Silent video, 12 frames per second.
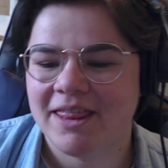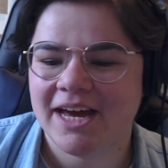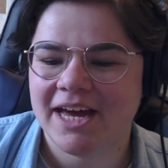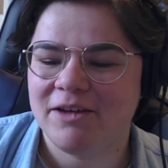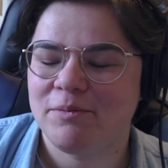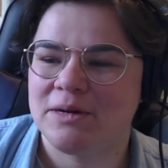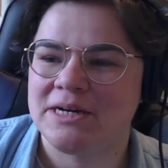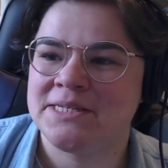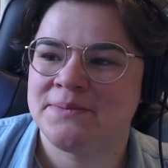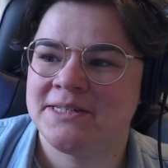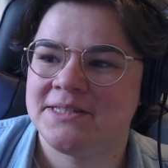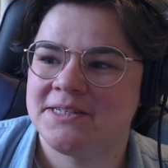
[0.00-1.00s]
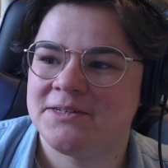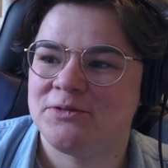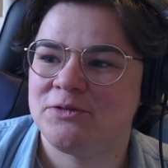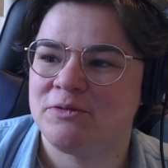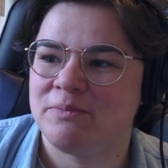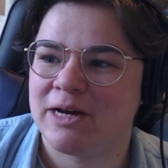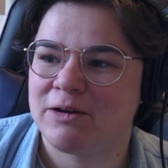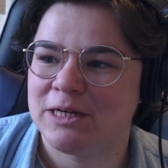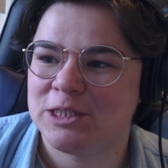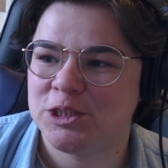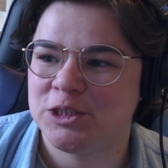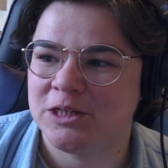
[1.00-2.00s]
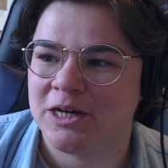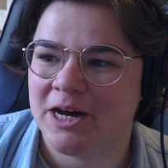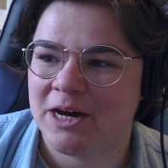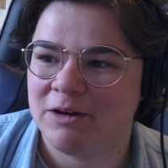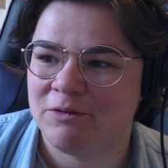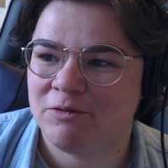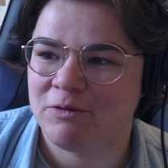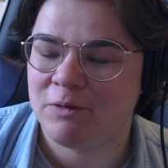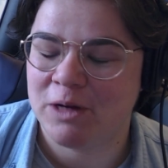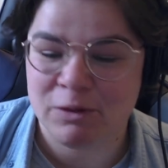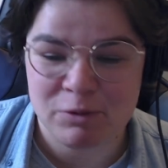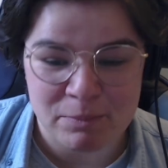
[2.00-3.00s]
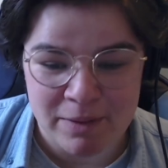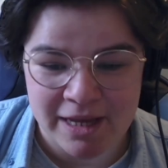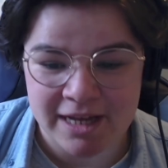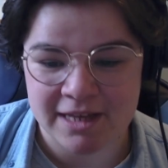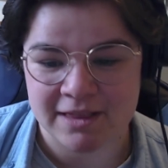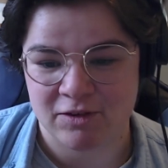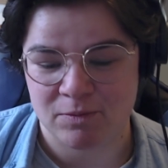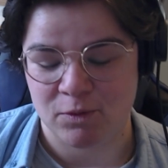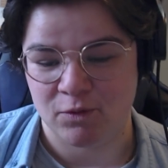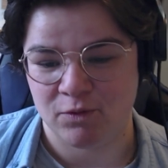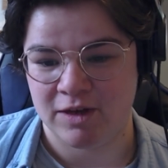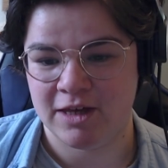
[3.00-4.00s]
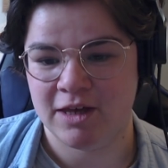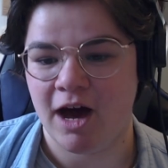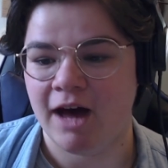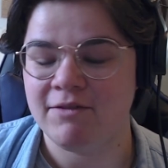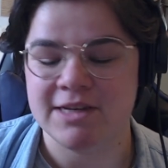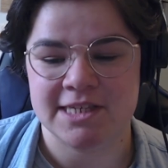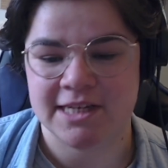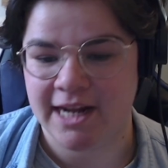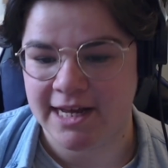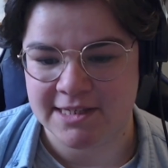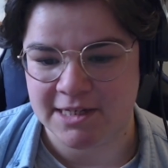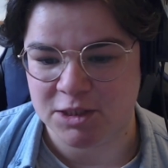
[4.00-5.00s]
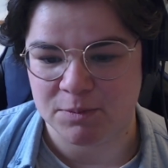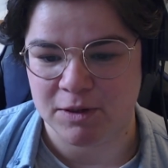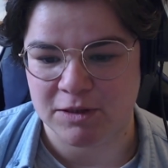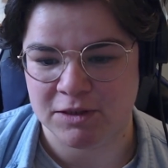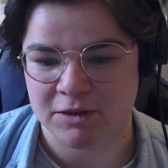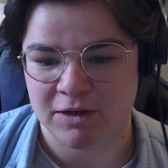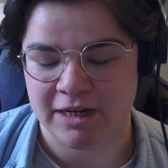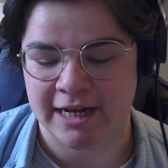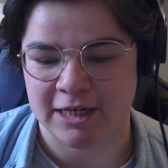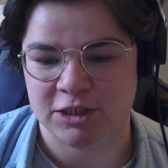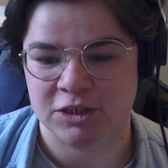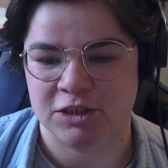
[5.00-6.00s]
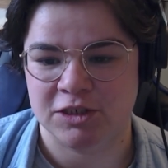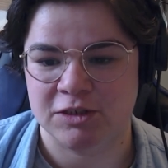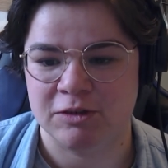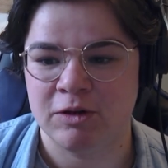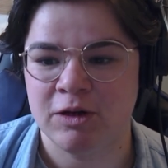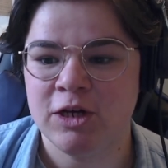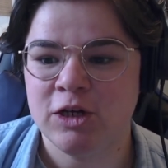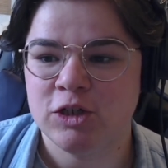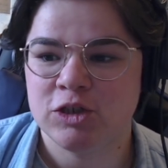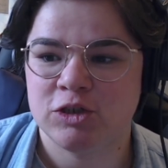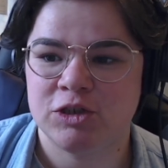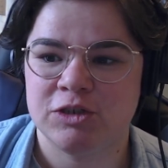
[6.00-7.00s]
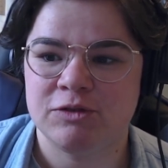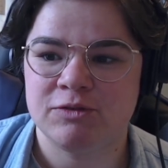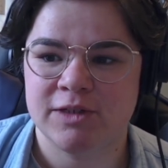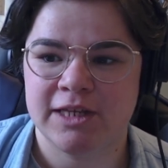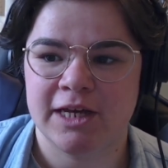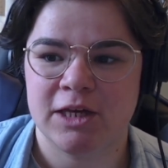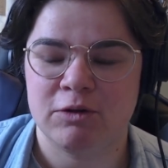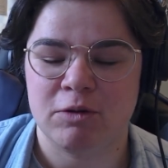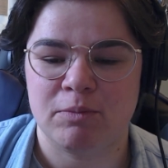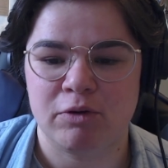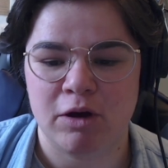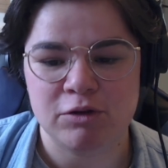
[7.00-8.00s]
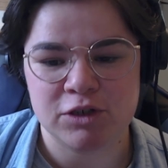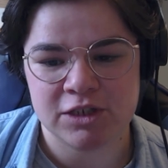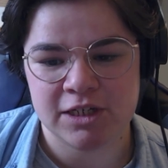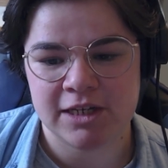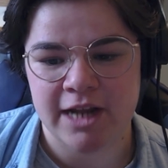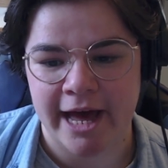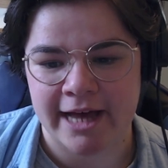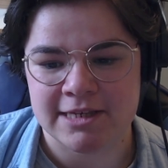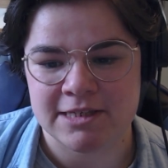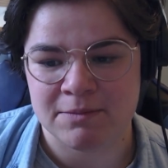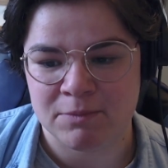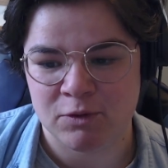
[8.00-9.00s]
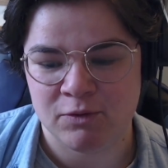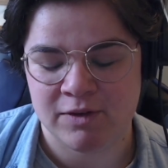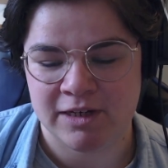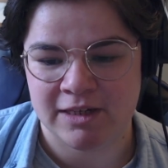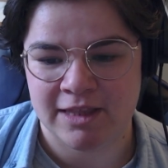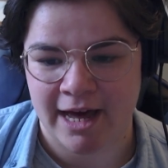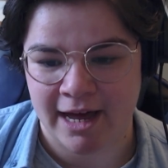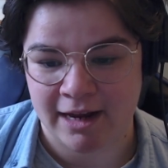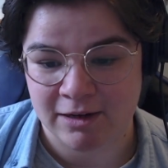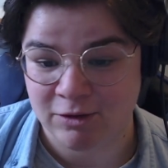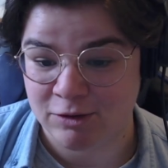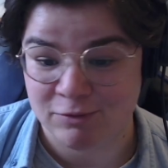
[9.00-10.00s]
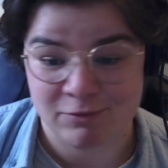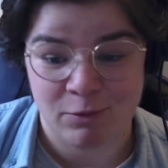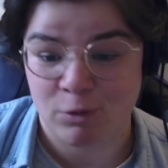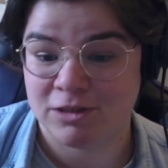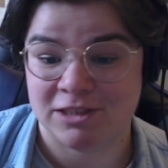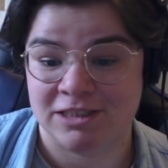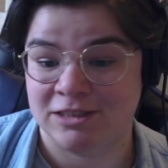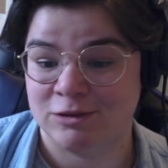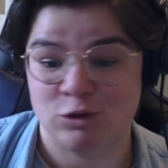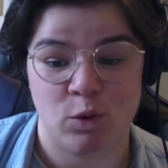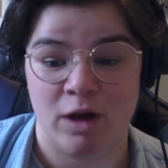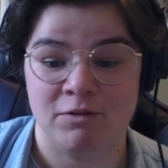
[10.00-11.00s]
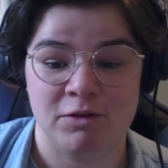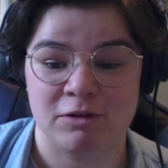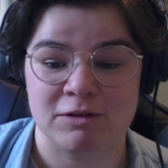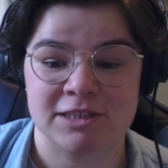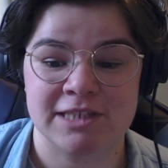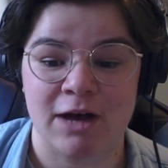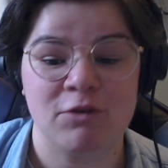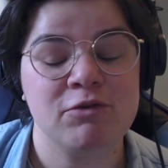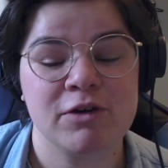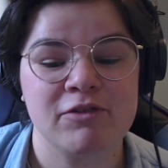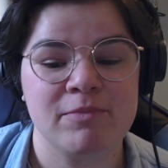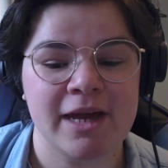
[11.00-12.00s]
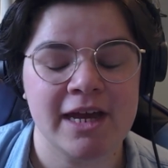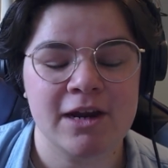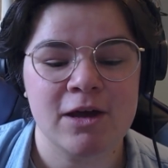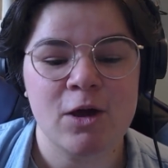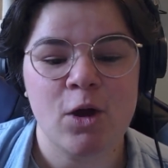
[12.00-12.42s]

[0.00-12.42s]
That kind of brings me to my question of when you were making this movie, obviously it has such a personal connection to you. So do you feel like you approached it as the movie that your 14, 12 year old self would have made?